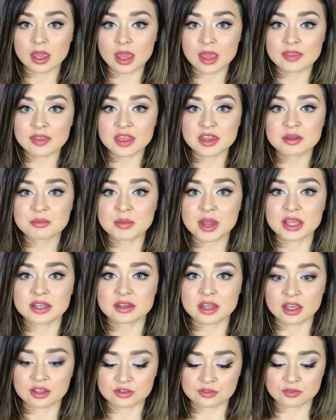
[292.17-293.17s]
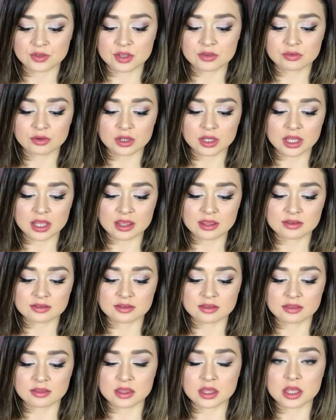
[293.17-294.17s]
And then my next favorite is
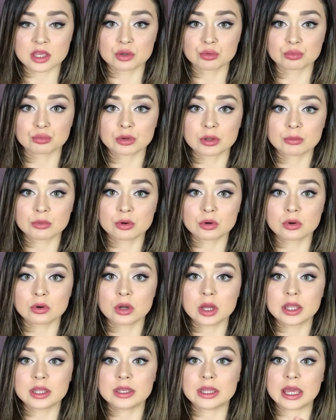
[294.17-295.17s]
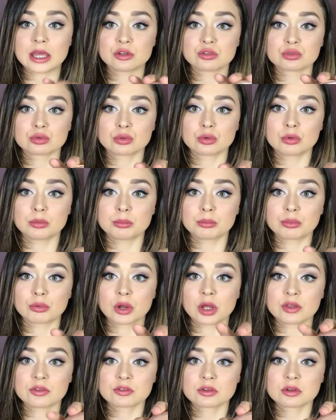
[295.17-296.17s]
the Rimmel Natural
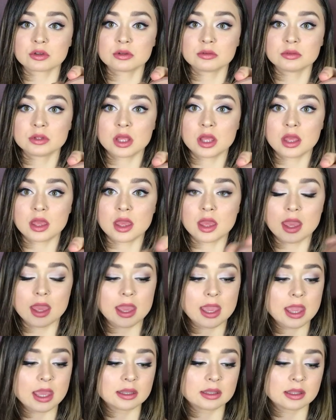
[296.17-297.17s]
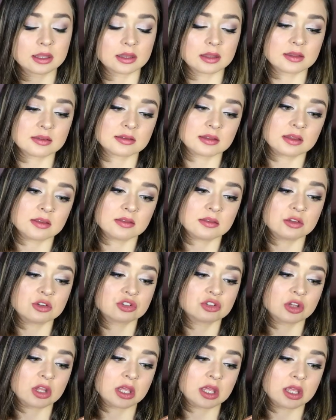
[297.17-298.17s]
Bronzer, and it is in the
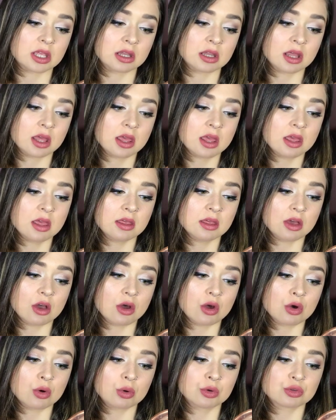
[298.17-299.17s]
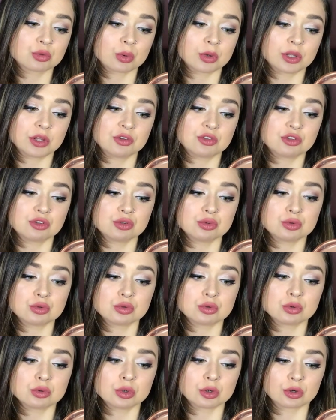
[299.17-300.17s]
shade
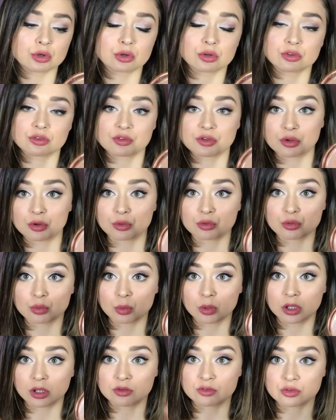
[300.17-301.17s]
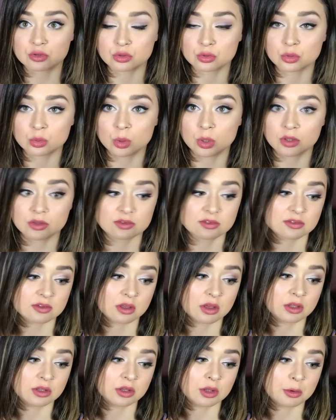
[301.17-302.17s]
022 or 022
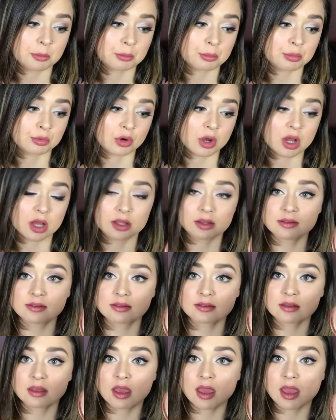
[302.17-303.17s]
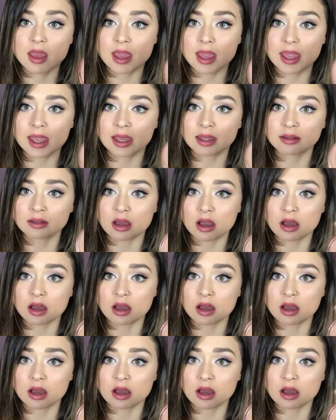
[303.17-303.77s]
Sun Bronze. And